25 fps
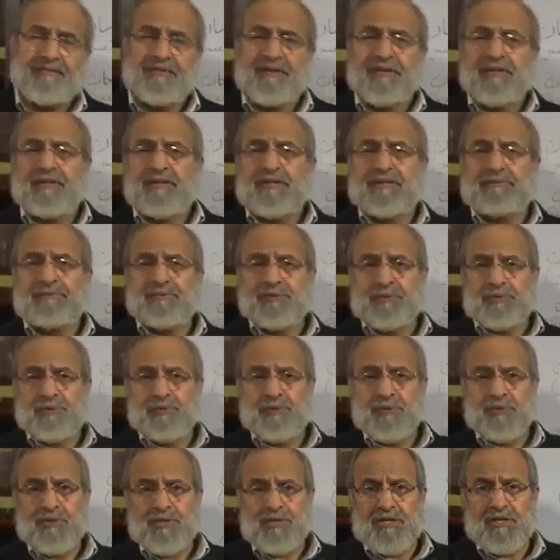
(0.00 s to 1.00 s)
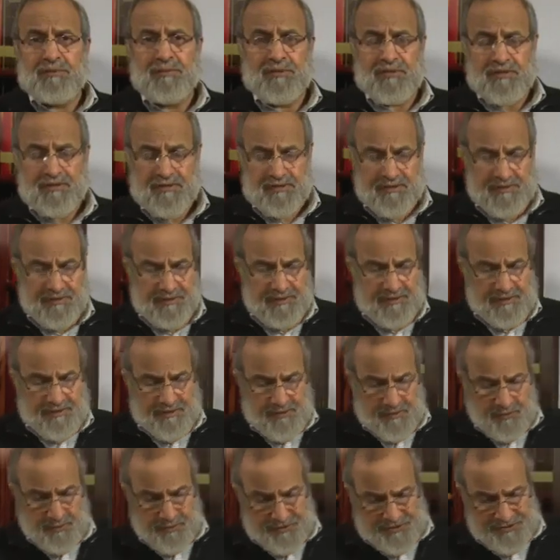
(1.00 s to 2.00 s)
When it comes to khabar,
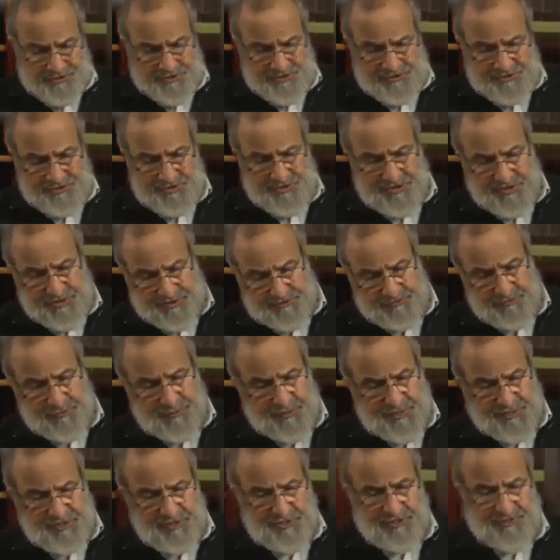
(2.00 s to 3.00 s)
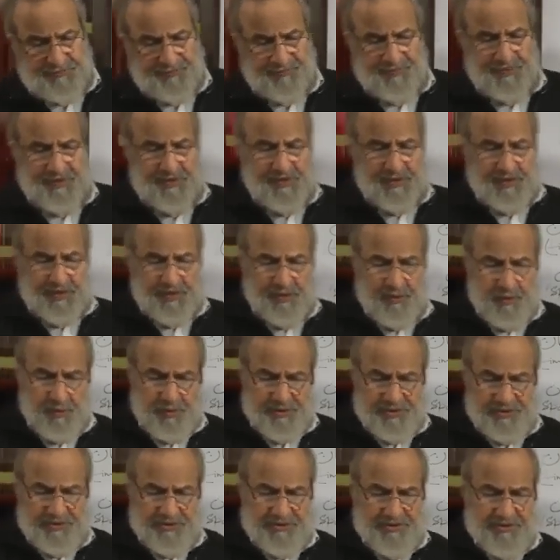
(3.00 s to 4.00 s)
which is the information,
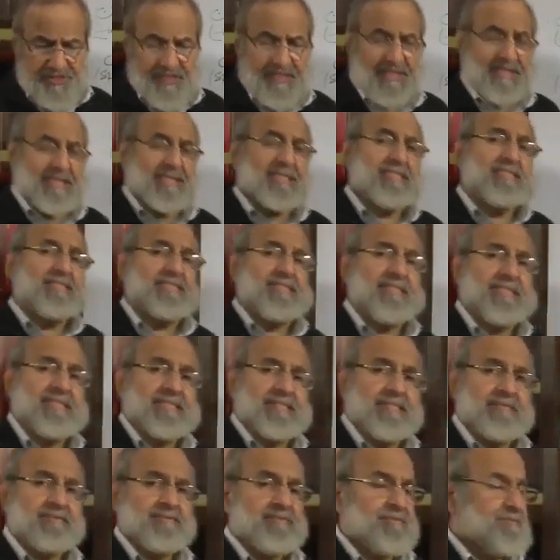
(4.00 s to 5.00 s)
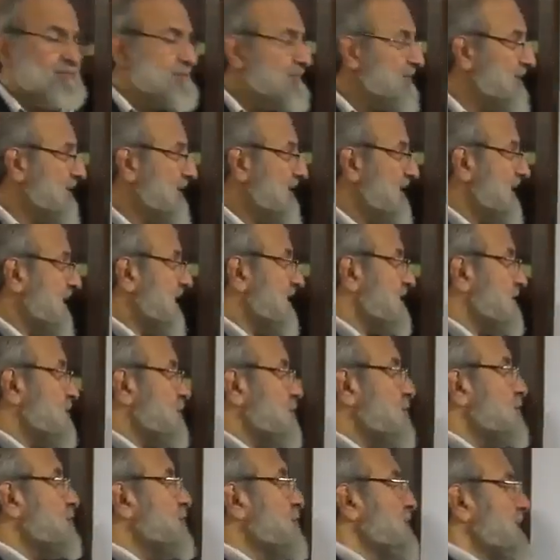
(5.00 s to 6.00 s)
which is the enunciative,
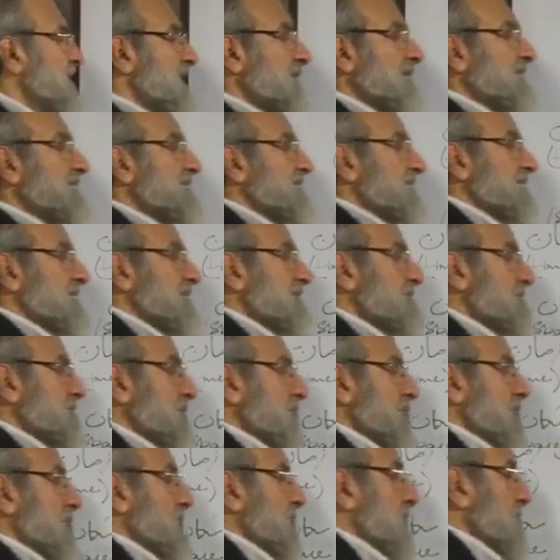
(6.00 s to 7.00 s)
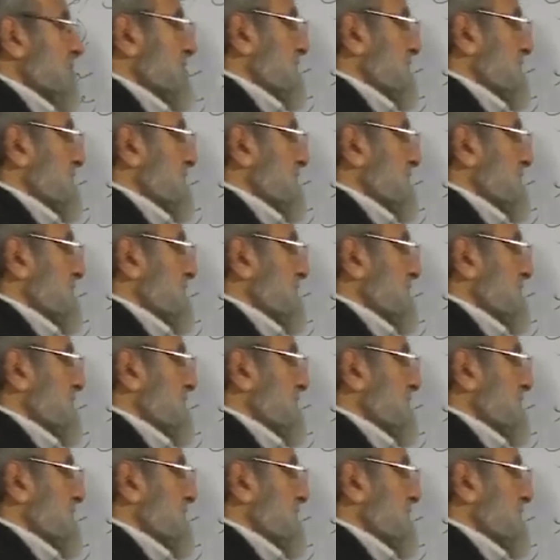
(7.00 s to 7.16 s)
it too is in the form